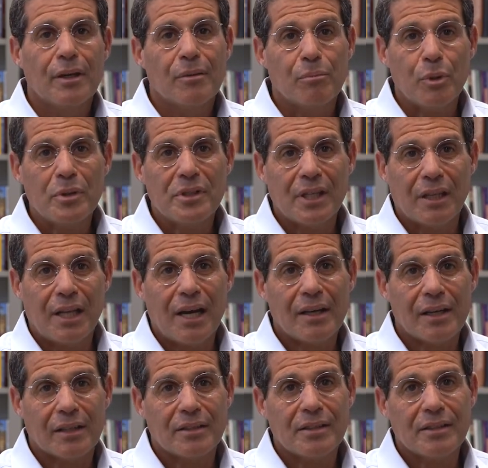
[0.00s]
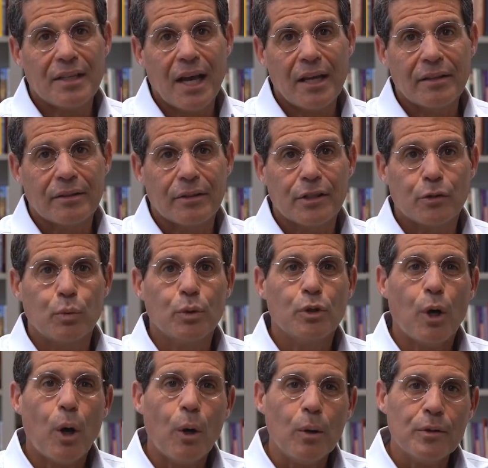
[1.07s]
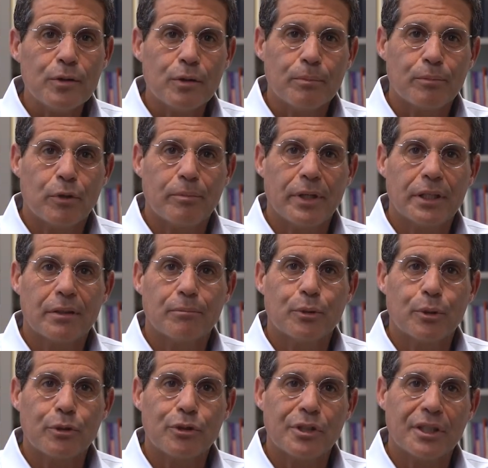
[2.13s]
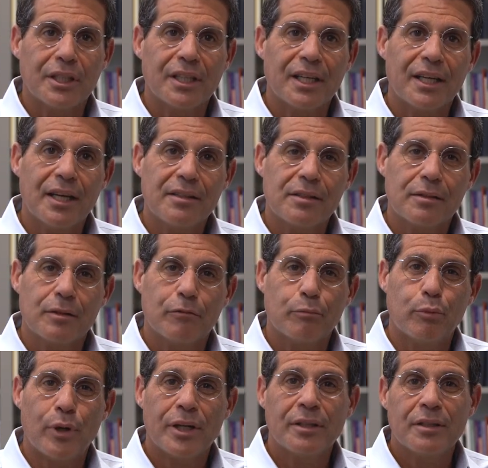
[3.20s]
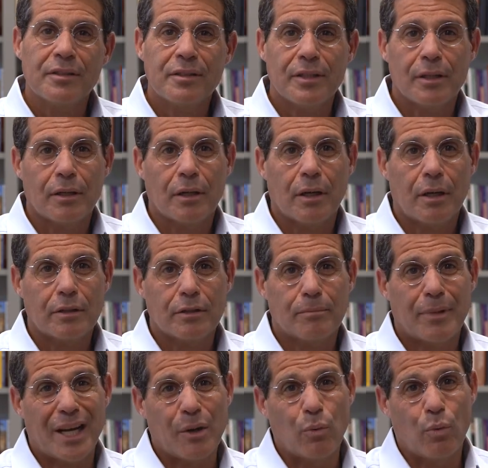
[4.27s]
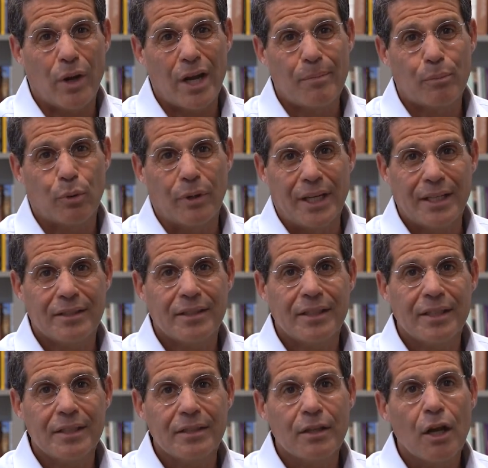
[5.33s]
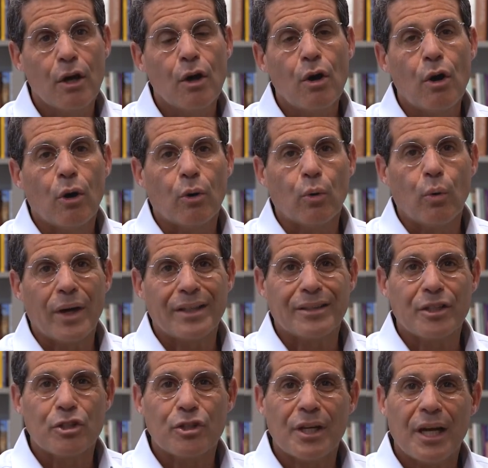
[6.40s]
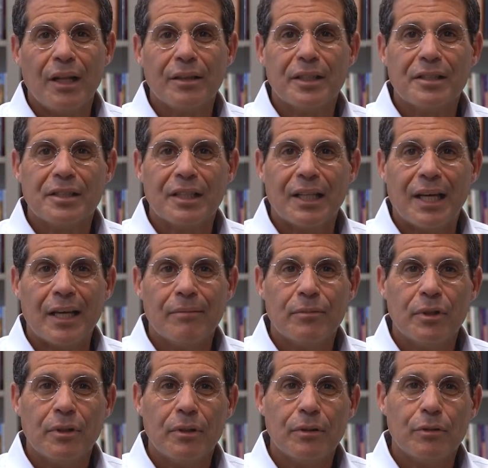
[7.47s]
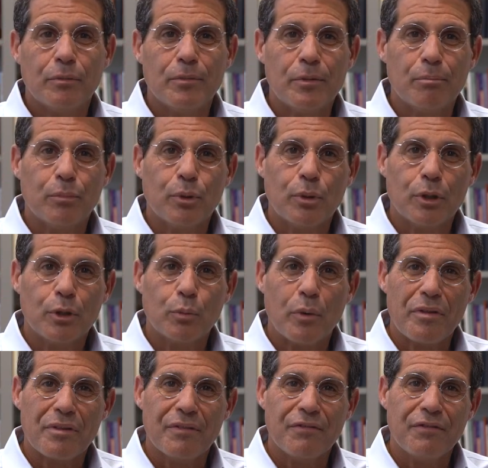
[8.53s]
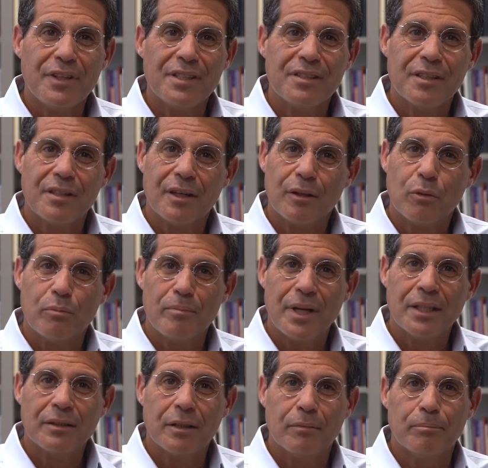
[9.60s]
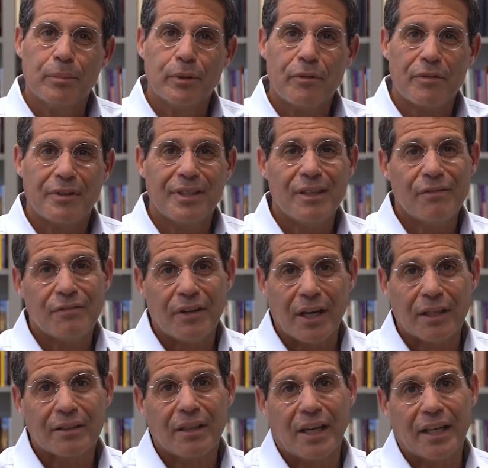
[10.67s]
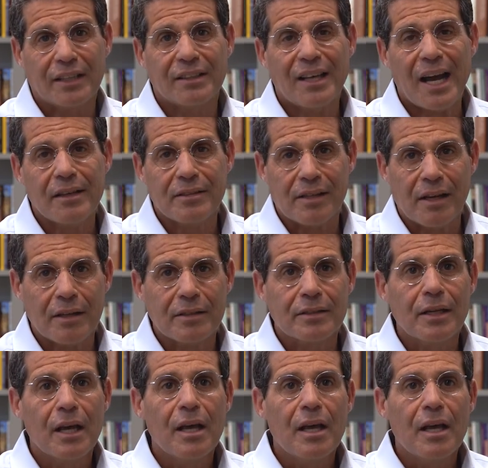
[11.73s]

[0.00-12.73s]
Most halachic deciders would also permit abortion in cases of pregnancy caused by rape or incest, or when the child is liable to be born with a physical or mental birth defect like Tay-Sachs